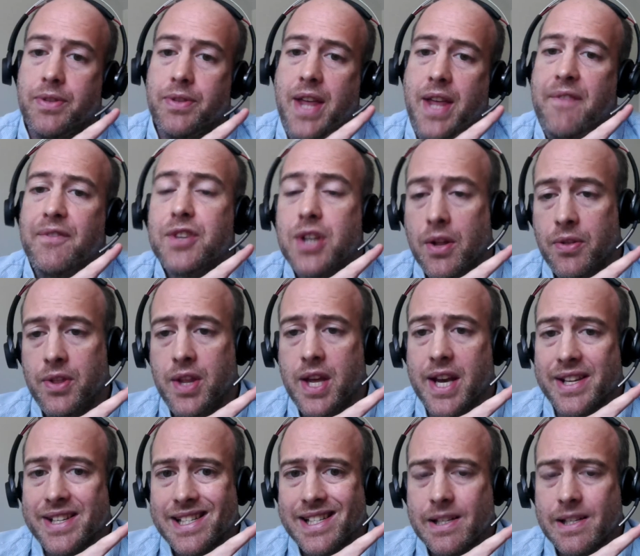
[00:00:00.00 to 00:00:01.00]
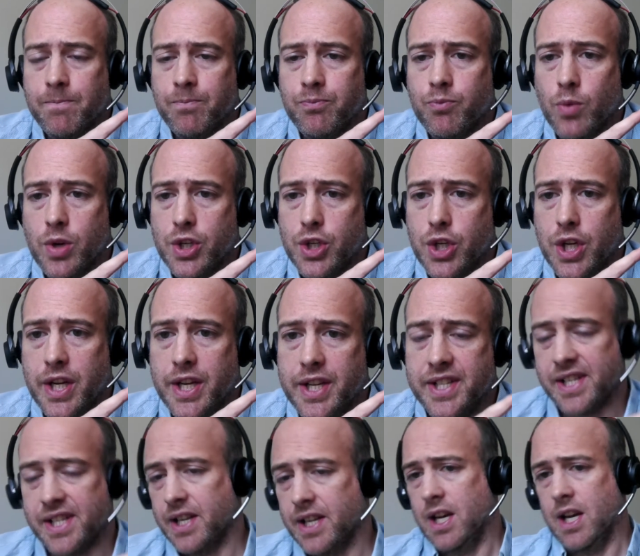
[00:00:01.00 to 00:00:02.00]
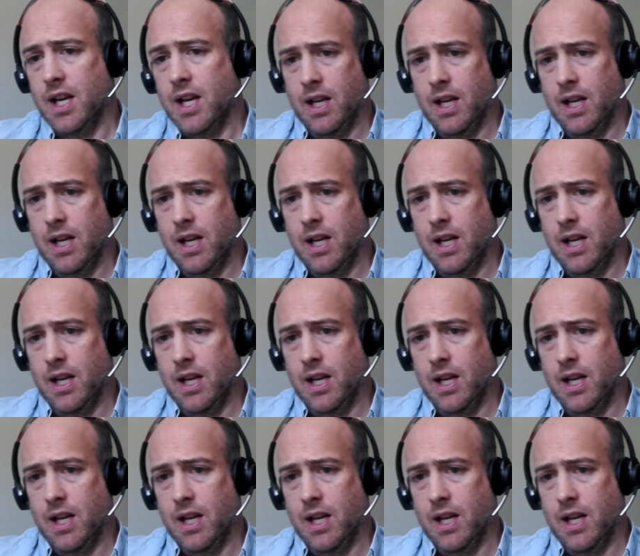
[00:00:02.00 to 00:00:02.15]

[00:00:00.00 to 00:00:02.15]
they've done this, which is,